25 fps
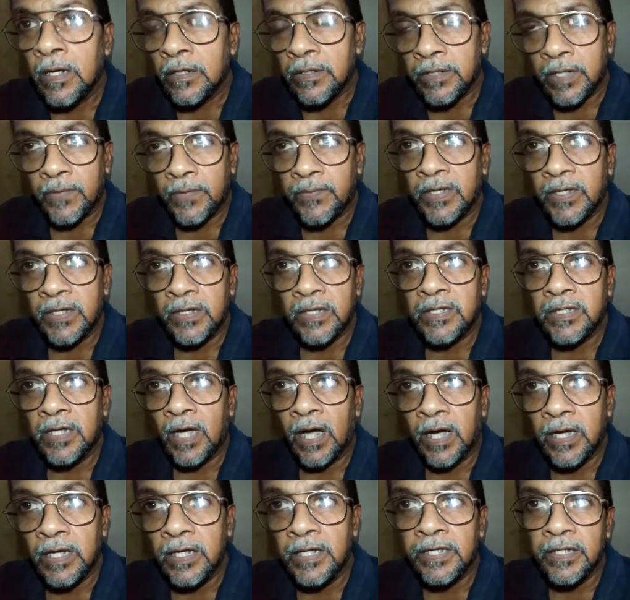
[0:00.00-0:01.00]
traffic is
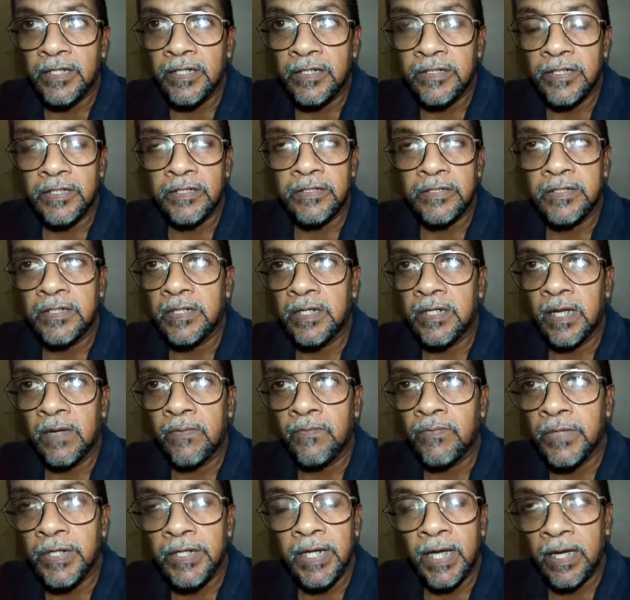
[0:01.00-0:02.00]
highly congested
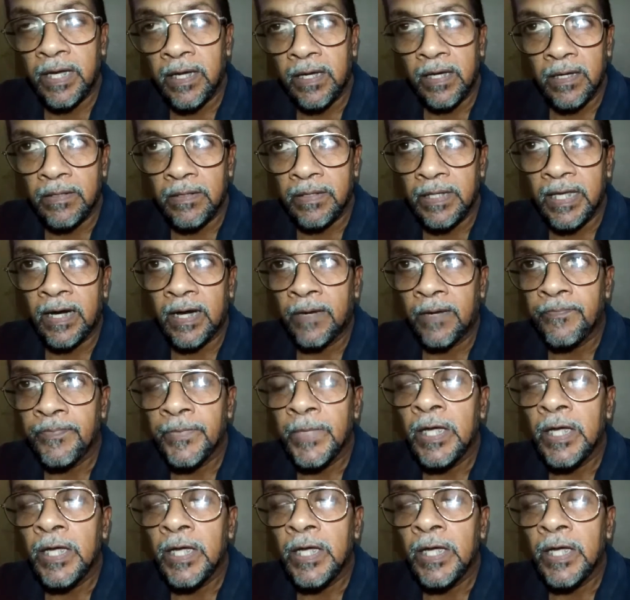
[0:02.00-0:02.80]
every day there.